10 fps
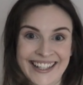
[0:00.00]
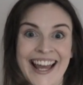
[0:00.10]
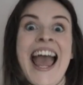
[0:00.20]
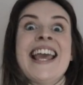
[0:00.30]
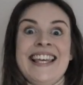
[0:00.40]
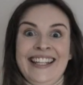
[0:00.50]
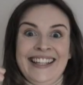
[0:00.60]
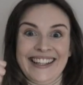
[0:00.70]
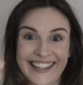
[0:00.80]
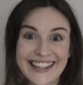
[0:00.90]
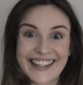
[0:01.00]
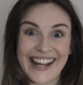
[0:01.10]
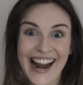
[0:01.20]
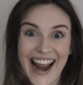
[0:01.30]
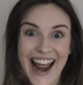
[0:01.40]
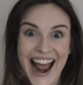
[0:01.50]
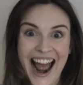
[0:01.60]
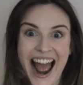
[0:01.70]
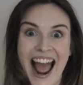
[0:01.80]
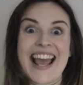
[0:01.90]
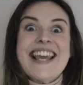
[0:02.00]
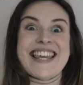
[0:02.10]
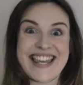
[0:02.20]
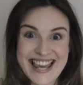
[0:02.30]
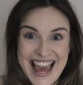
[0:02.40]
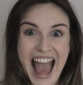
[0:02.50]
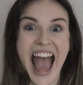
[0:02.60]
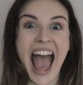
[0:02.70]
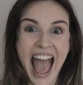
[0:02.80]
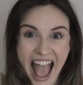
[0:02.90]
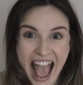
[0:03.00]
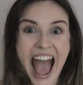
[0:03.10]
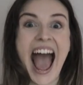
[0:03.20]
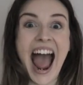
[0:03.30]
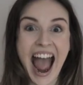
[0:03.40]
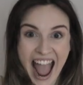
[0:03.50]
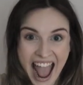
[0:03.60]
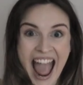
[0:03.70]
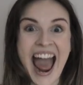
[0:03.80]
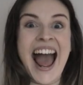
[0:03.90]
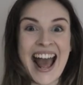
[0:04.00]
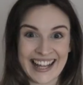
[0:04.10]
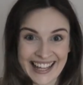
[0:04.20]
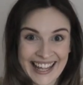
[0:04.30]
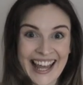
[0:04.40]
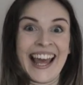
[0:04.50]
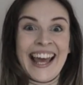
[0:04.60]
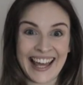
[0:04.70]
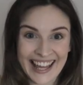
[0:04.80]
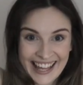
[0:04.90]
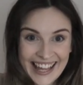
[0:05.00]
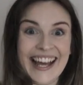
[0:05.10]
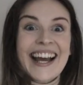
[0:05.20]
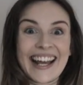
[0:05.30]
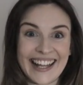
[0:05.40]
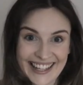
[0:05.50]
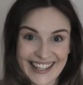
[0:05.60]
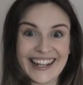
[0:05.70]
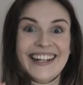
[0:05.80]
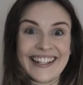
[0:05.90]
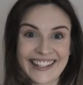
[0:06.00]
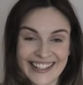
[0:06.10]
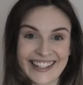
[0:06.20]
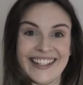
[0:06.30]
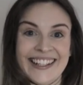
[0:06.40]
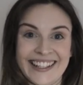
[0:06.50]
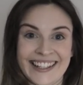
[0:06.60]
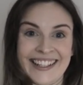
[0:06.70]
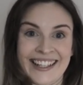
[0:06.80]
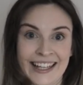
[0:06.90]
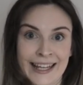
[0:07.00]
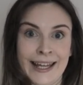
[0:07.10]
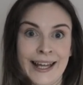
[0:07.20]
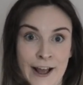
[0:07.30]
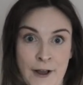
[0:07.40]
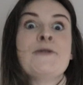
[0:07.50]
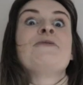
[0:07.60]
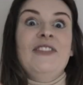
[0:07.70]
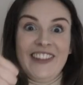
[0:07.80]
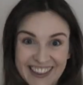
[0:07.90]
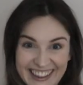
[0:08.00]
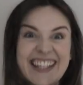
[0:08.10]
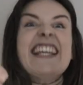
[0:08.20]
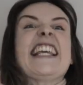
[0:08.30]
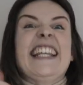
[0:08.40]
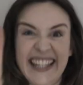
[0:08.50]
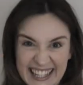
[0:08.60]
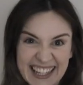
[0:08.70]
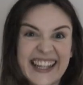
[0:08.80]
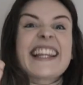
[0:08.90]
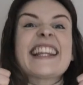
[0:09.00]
Today we're going to be learning about the ocean. We are going to look at my favourite resources on the Twinkl website that teach us about the ocean.